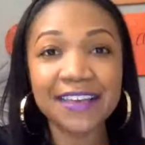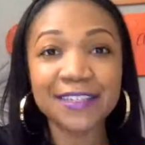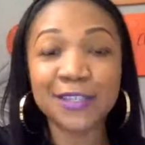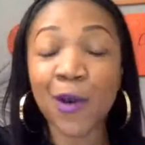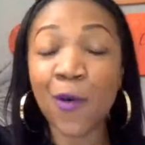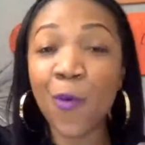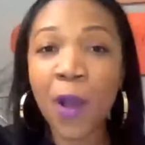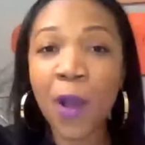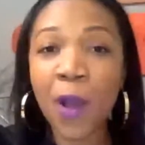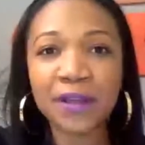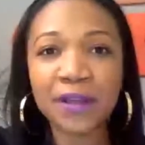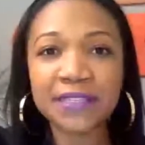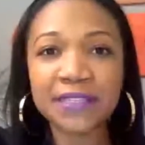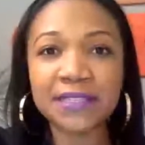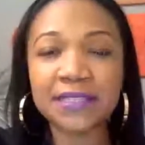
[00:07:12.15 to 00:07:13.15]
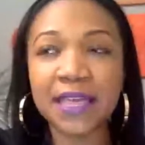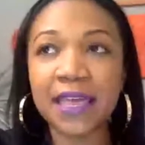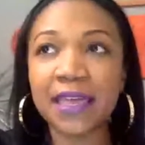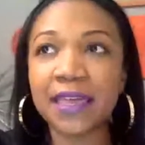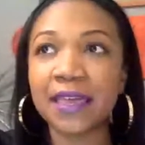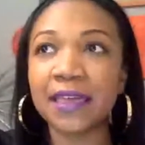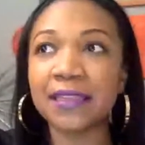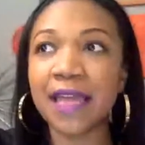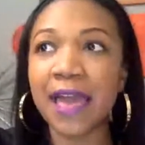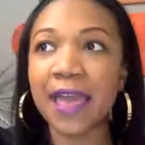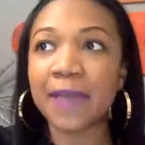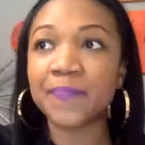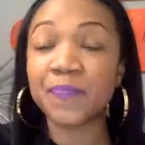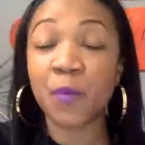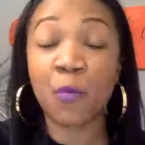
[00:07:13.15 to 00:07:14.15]
So one person is thinking
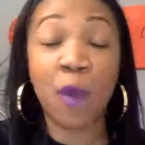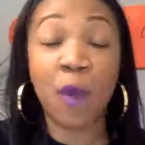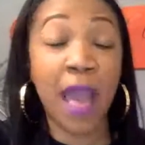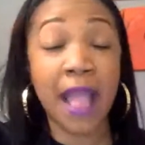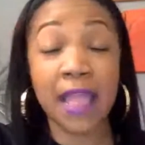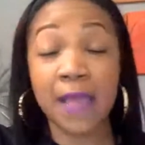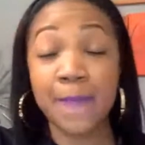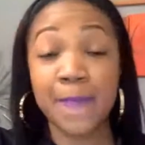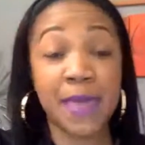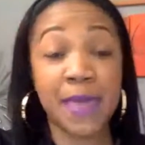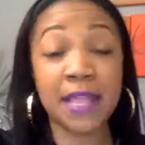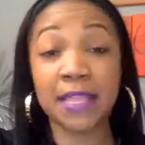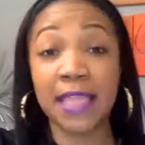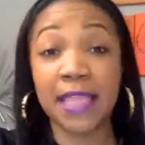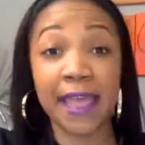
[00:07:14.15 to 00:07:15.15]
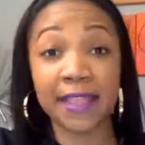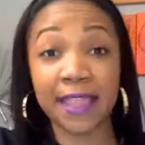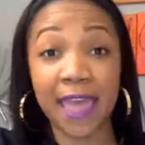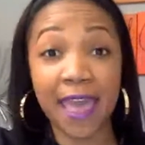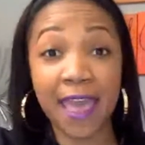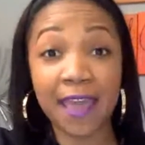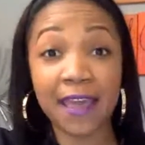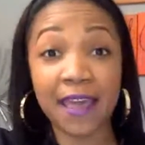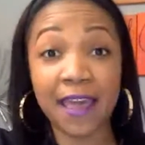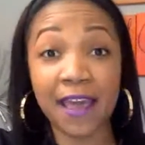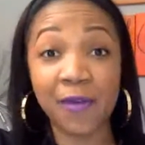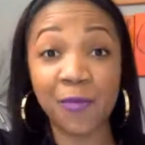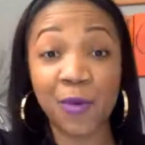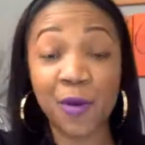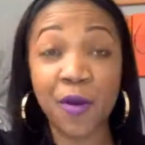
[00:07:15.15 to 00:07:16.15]
like, well, I didn't mean it like that.
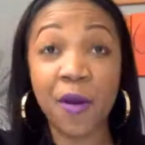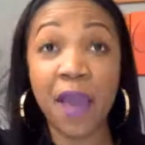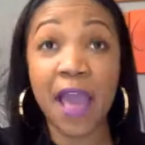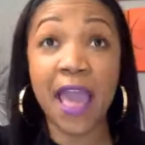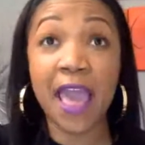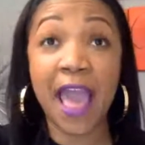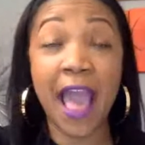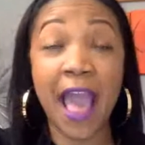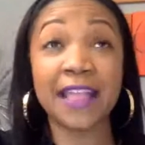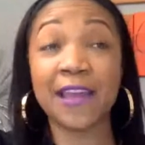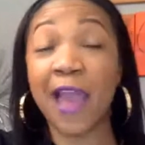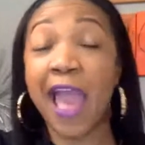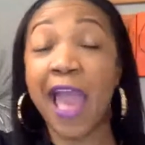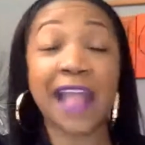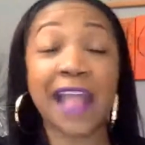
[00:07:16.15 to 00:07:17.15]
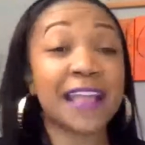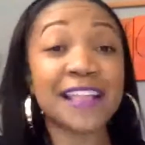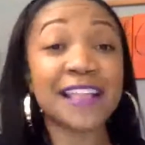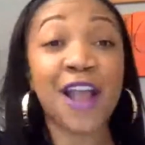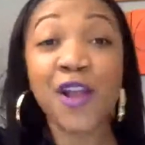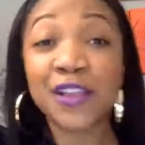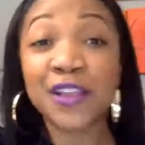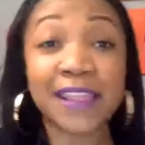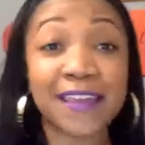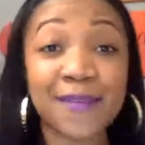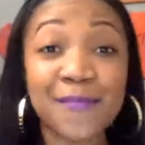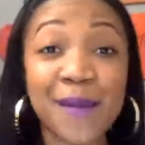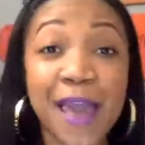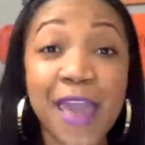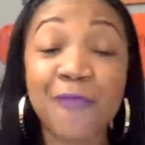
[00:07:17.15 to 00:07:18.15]
Well, I didn't hurt
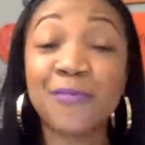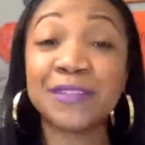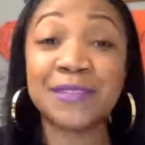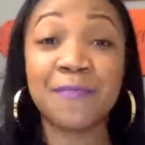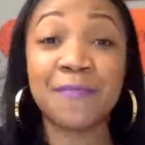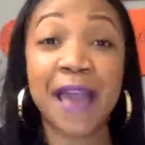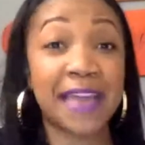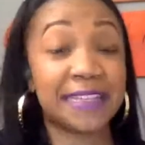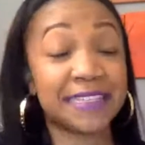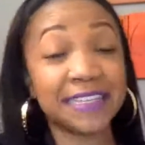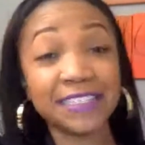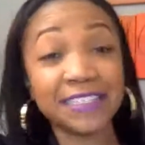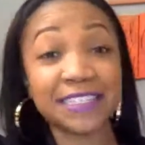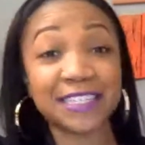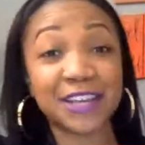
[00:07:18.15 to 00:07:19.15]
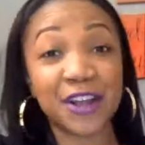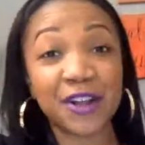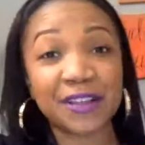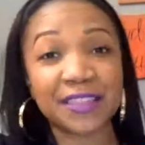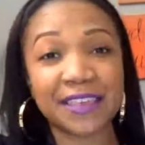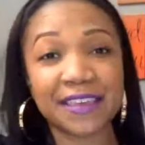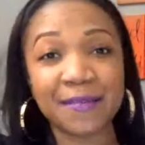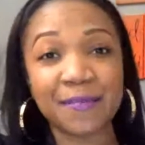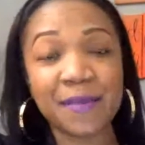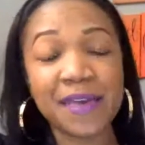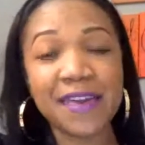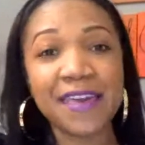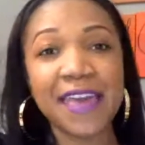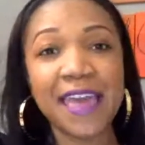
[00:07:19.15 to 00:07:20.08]
them. It wasn't my intention to hurt them.